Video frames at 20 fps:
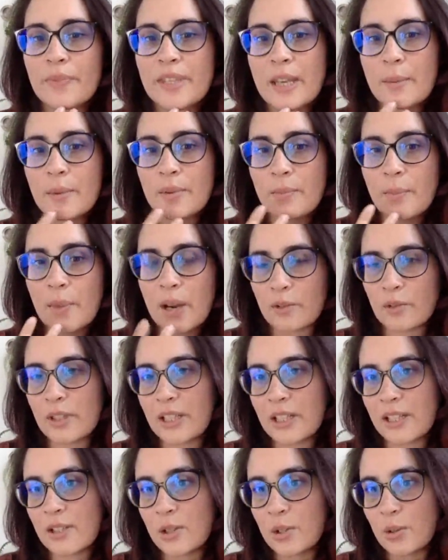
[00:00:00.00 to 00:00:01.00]
some of my
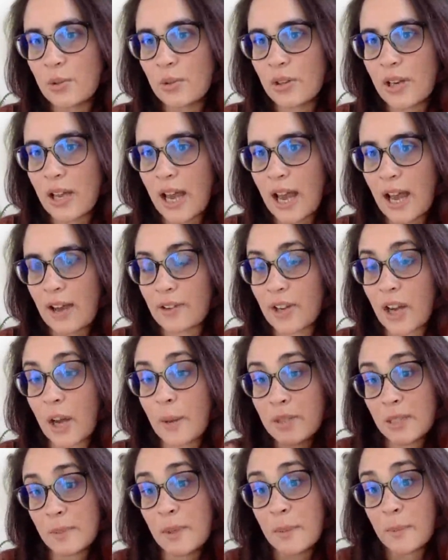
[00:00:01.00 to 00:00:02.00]
readers do have
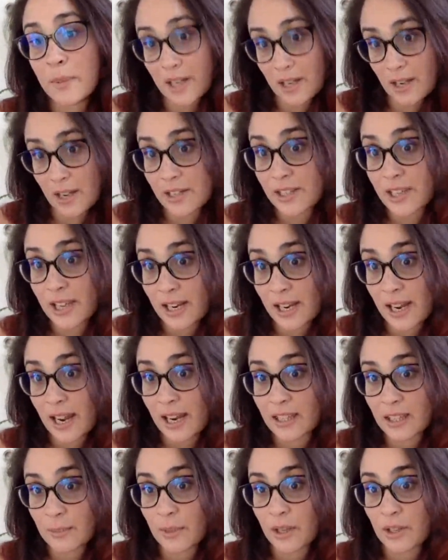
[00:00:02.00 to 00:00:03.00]
come to me because they
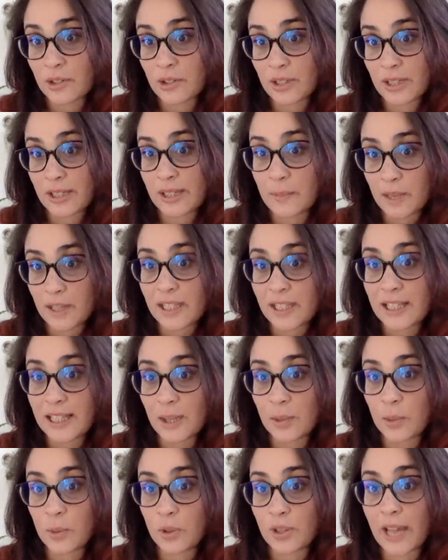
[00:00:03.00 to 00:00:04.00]
like the multi-
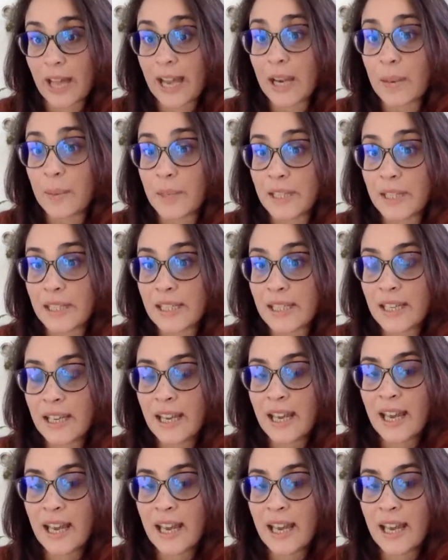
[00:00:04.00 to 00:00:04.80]
multilingual element, mm.